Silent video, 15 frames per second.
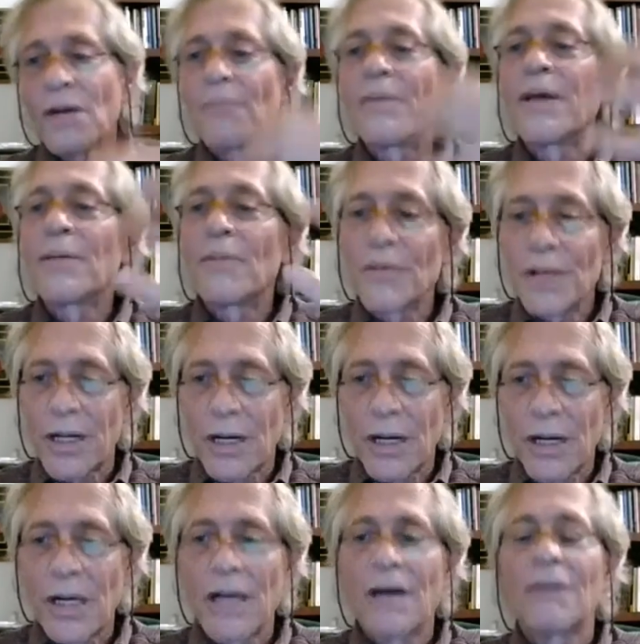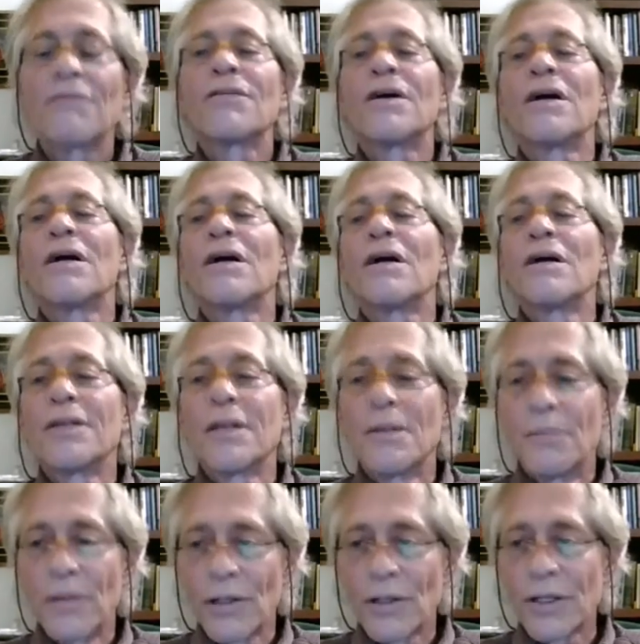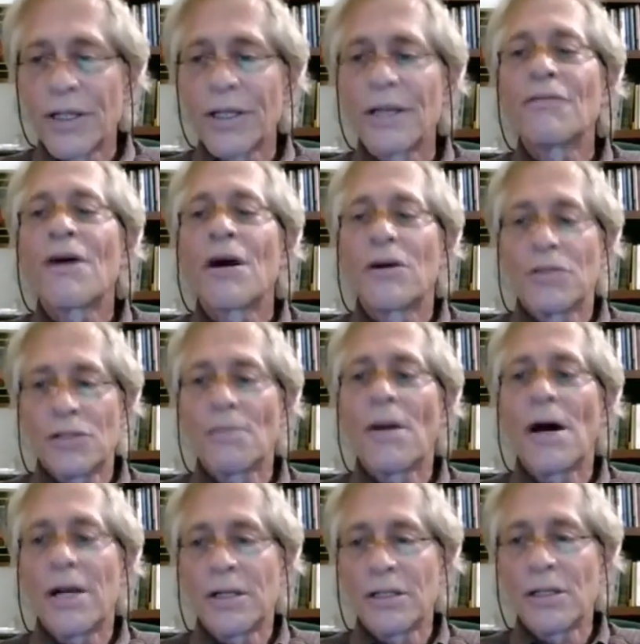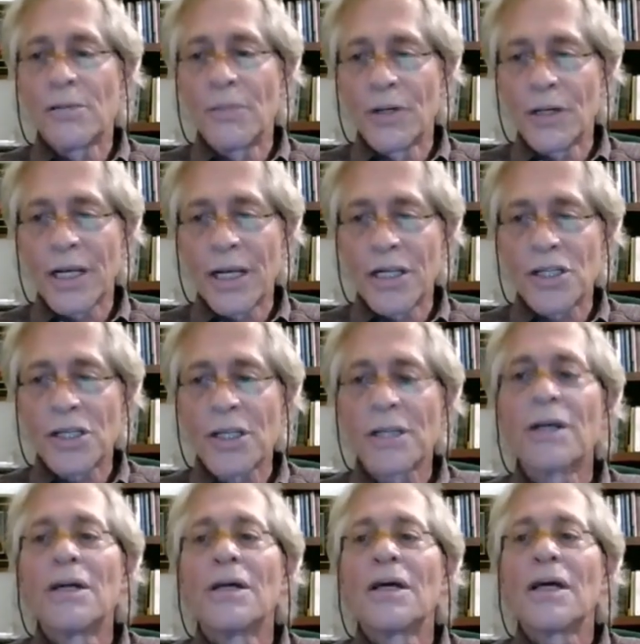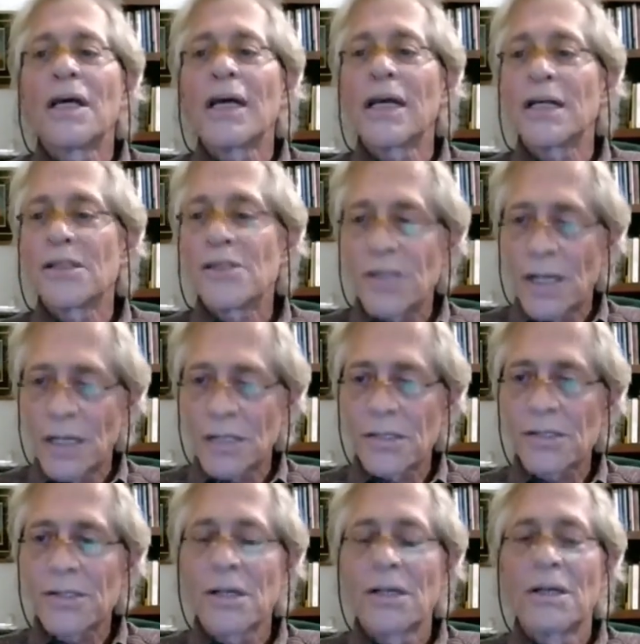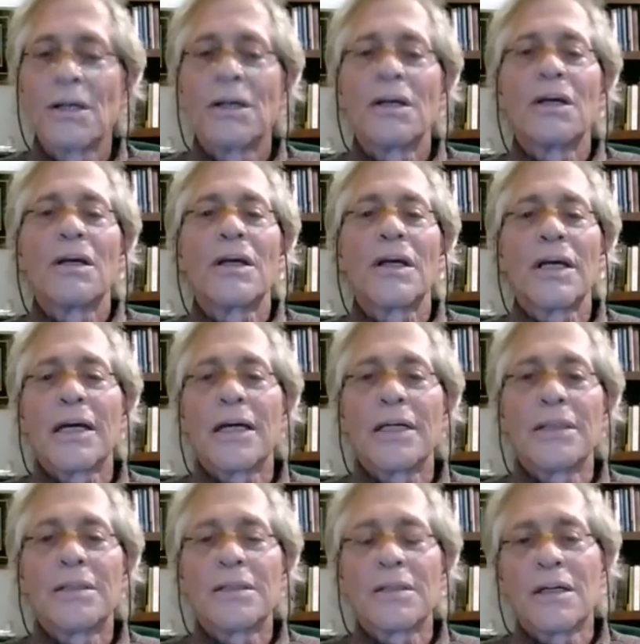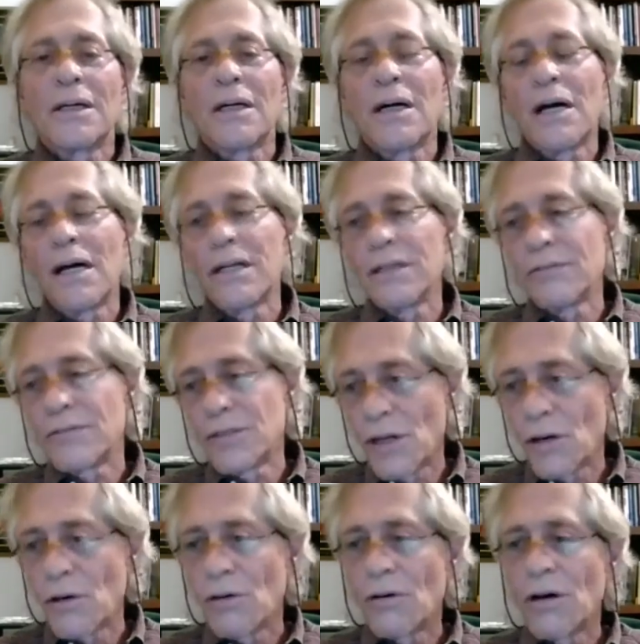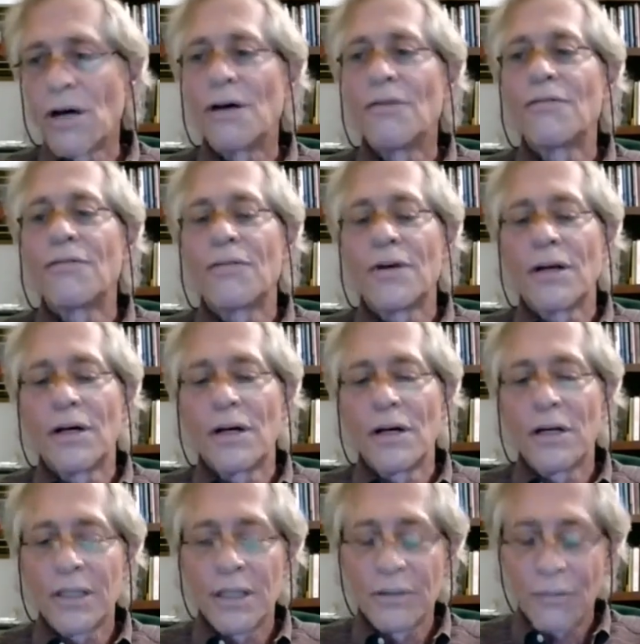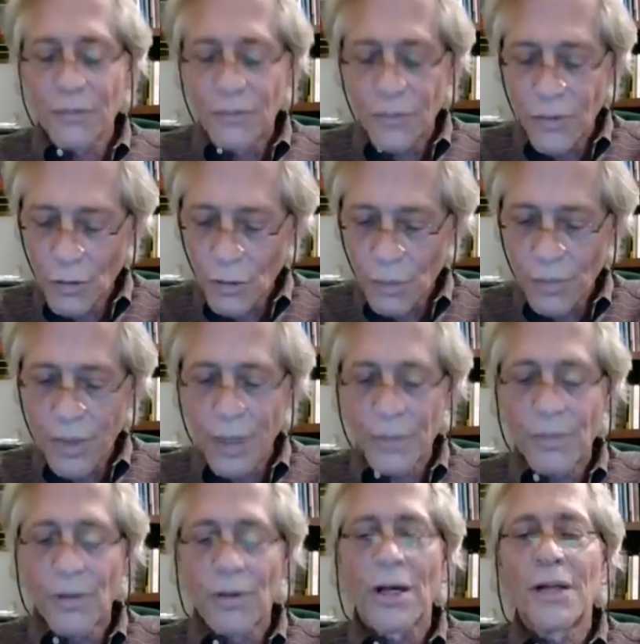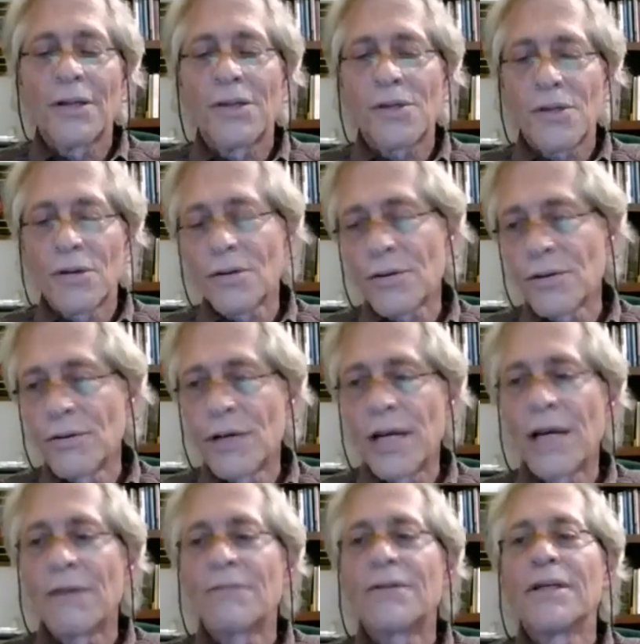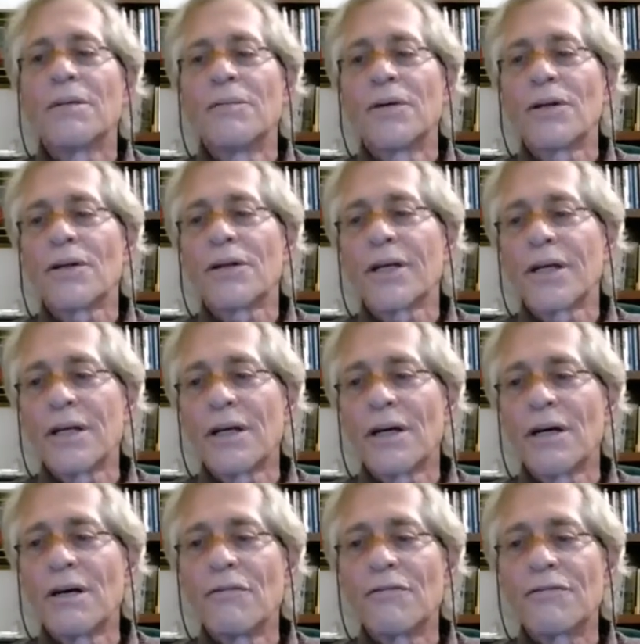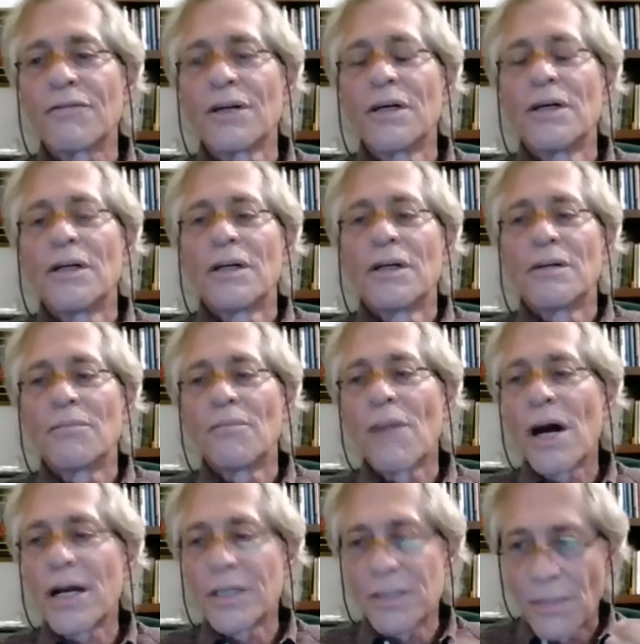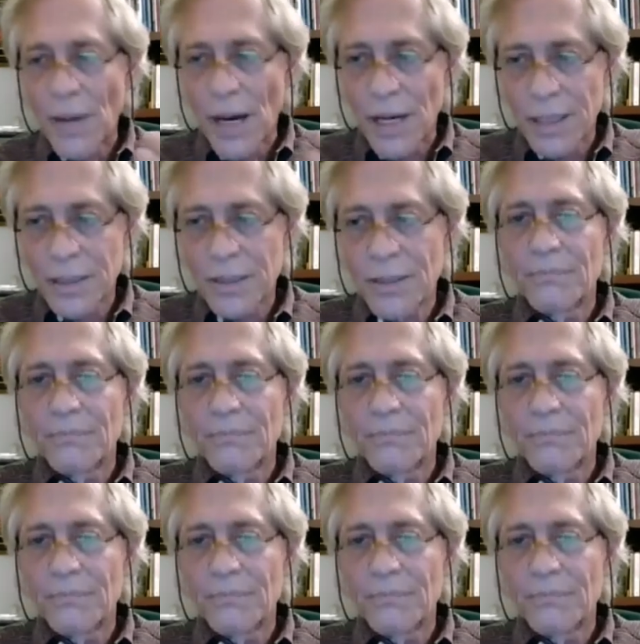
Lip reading: people that have the ability of heart to mind communication and sense. And I even know of even fewer people on this earth who have the ability of mind to mind.